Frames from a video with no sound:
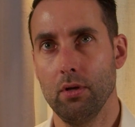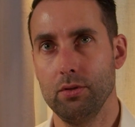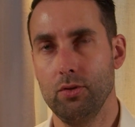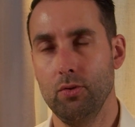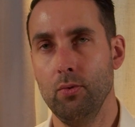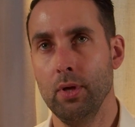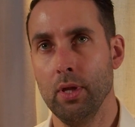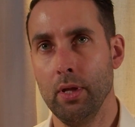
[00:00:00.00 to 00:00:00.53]

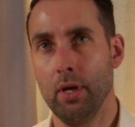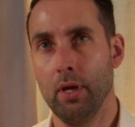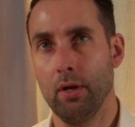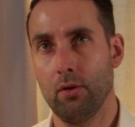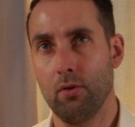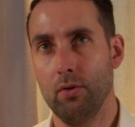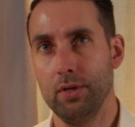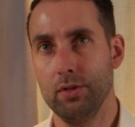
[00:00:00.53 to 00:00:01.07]
to really
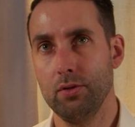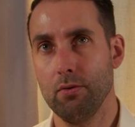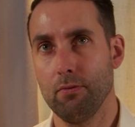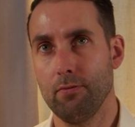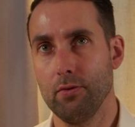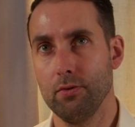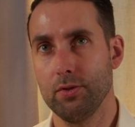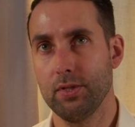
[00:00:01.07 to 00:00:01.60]
increase your
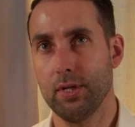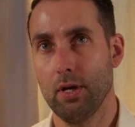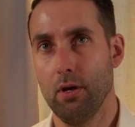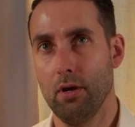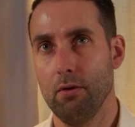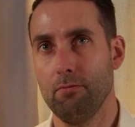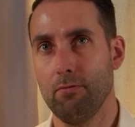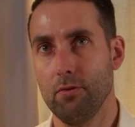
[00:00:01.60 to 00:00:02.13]

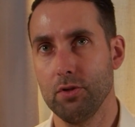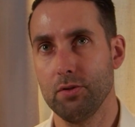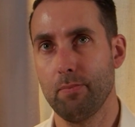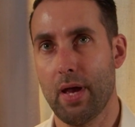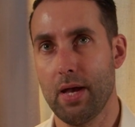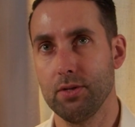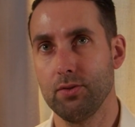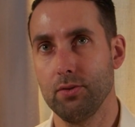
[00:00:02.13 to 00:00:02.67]
first
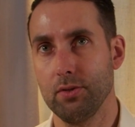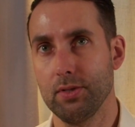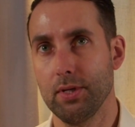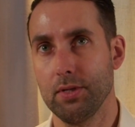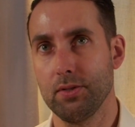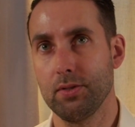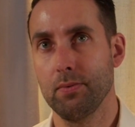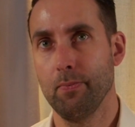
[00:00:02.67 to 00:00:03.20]
pass
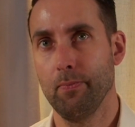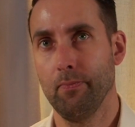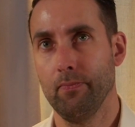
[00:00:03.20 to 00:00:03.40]
success.